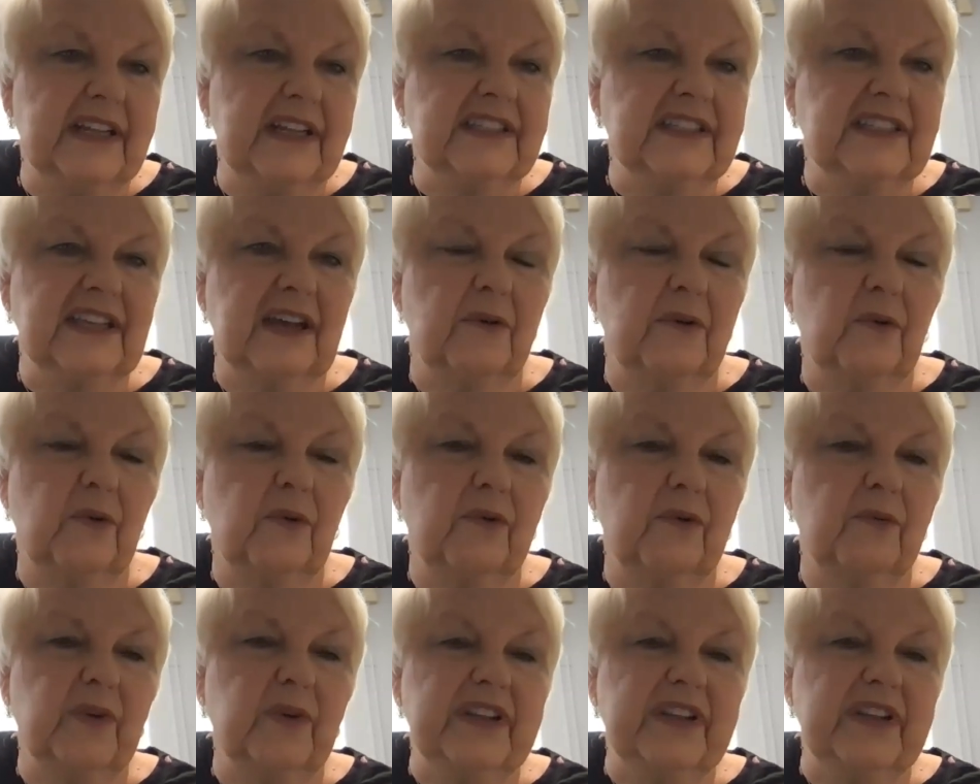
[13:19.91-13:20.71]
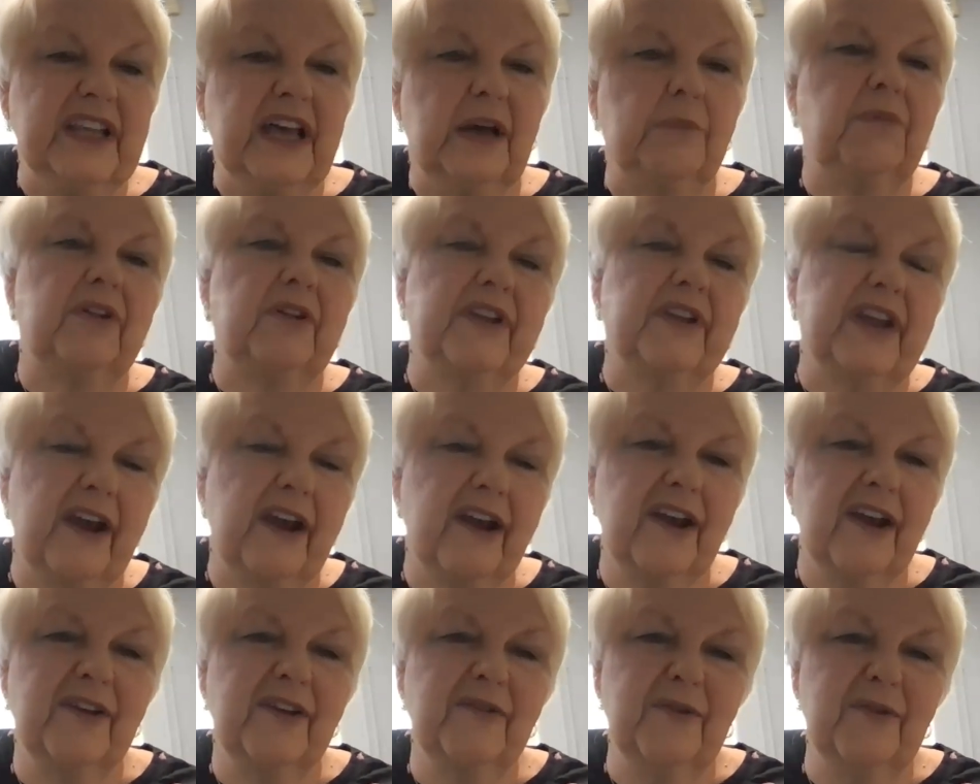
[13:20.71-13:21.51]
So
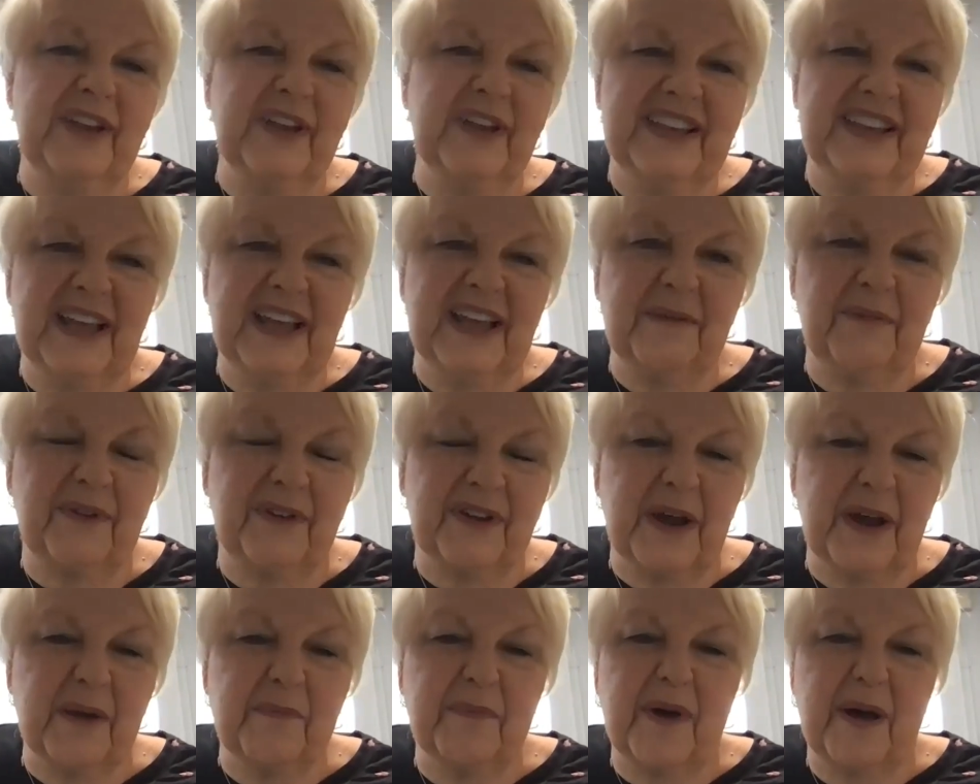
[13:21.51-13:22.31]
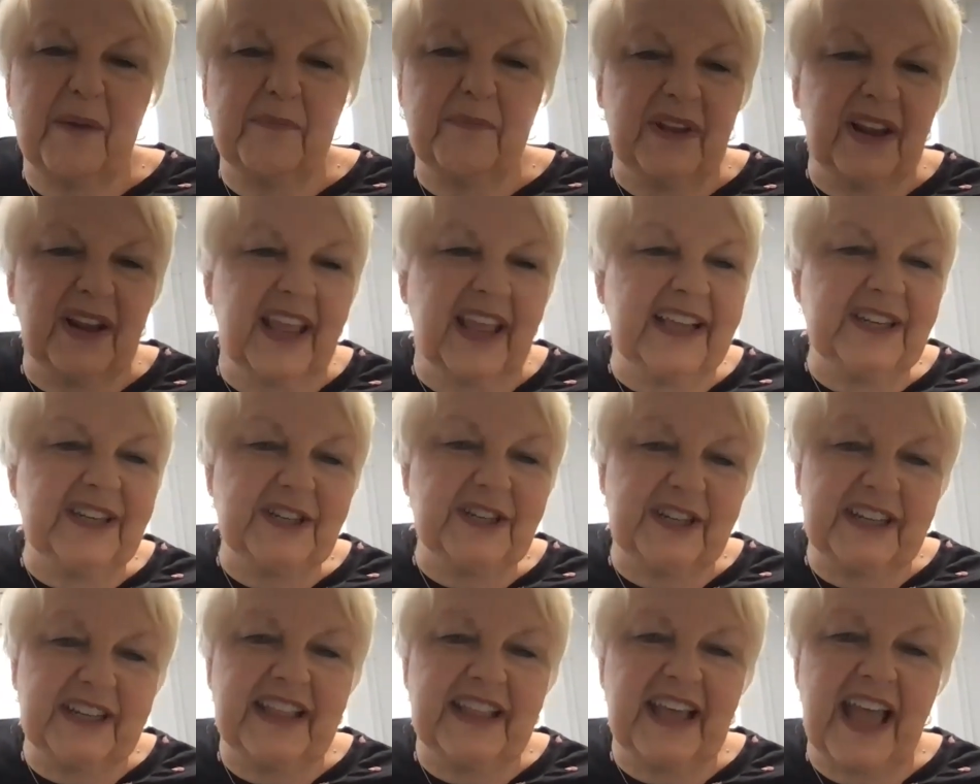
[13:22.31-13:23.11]
we doubled our
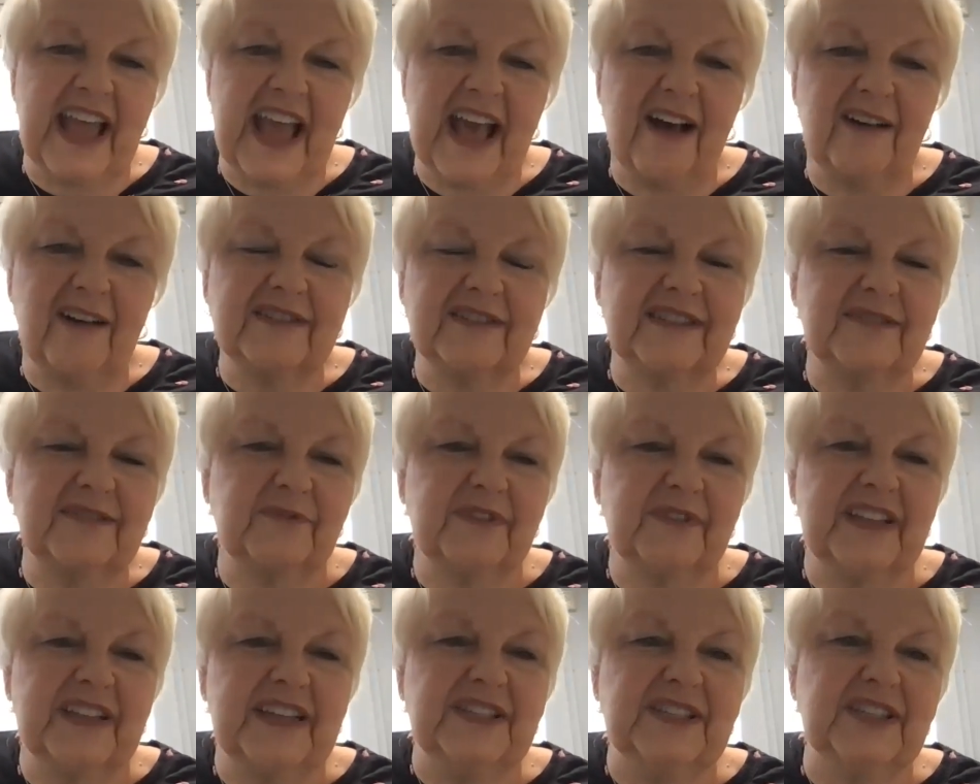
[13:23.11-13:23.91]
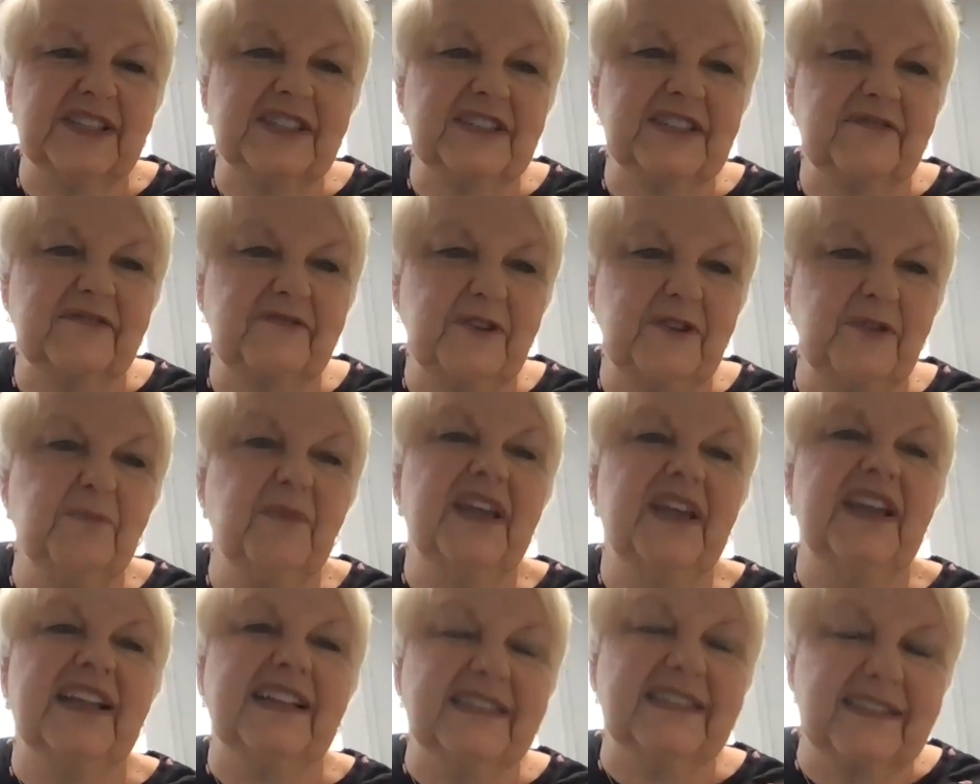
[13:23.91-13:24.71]
population in the house within just a few
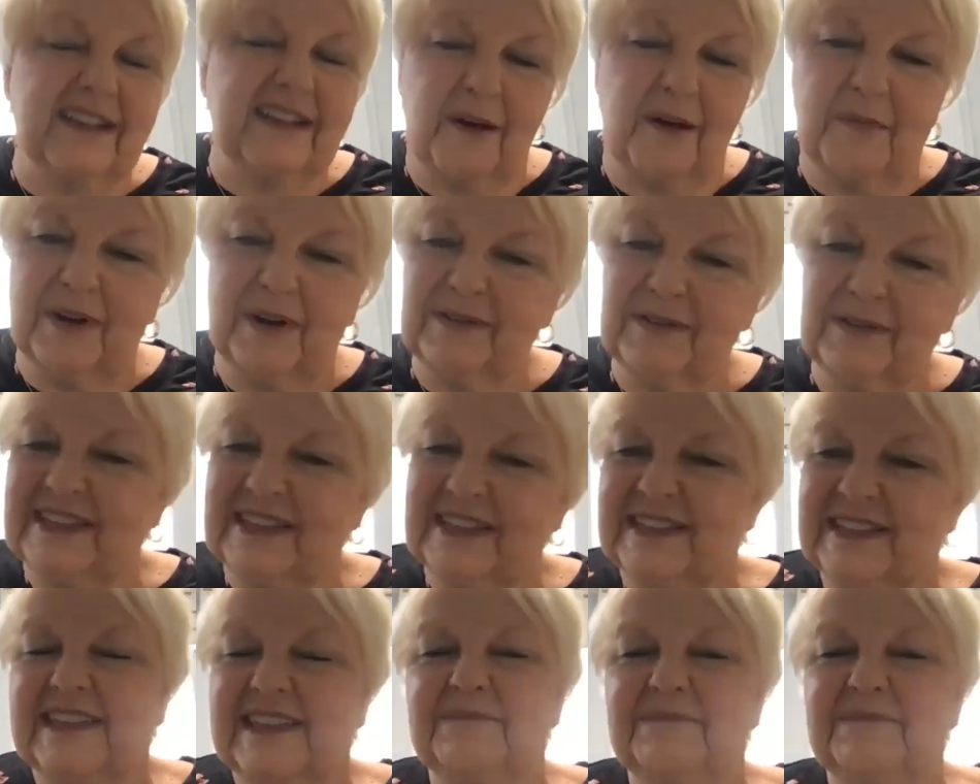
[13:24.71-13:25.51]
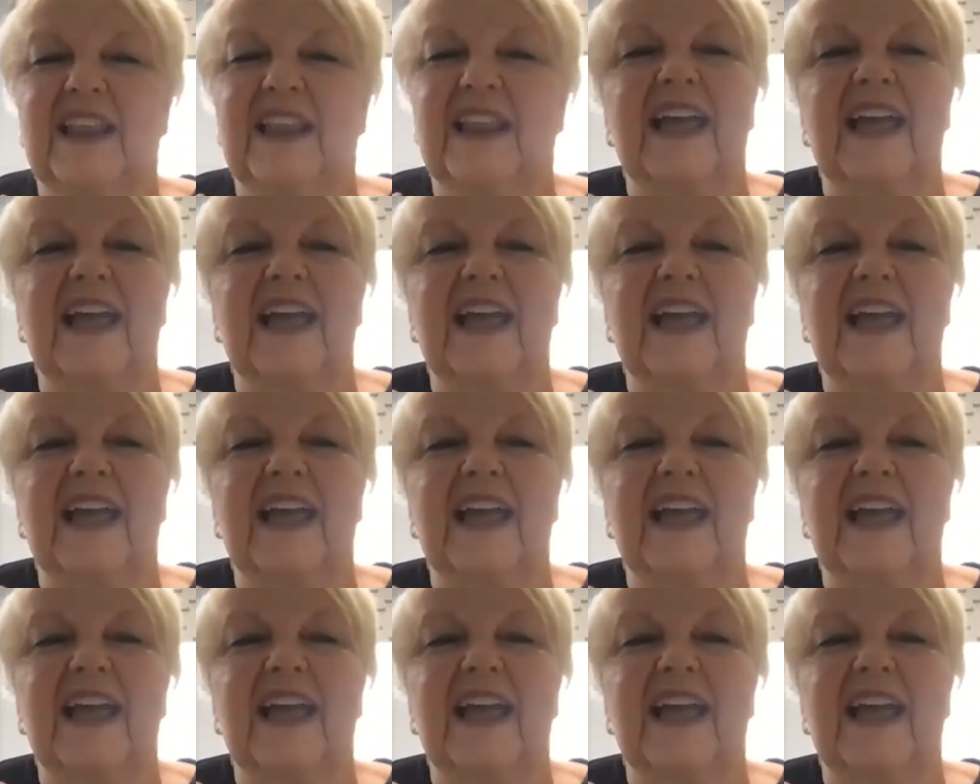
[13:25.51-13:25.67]
minutes almost, it seemed